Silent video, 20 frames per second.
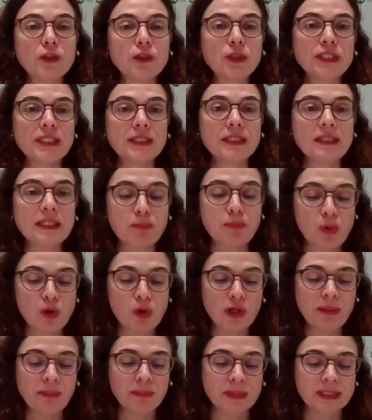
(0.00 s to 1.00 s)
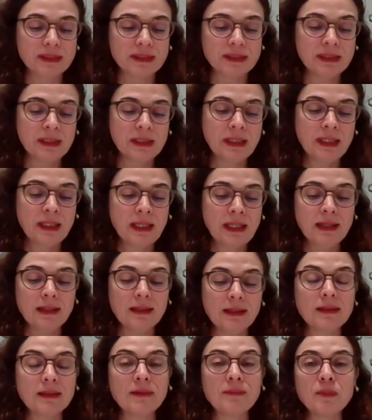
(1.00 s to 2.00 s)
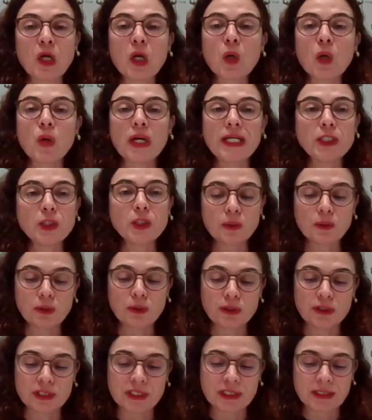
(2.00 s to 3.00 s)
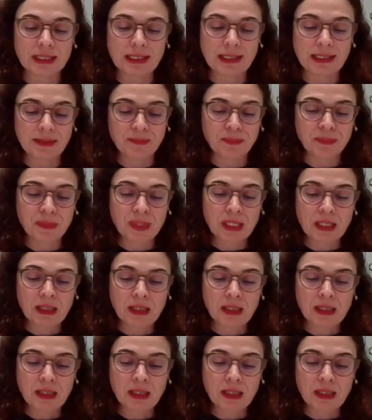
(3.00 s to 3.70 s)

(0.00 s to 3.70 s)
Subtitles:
hydrogen deployment quite urgently.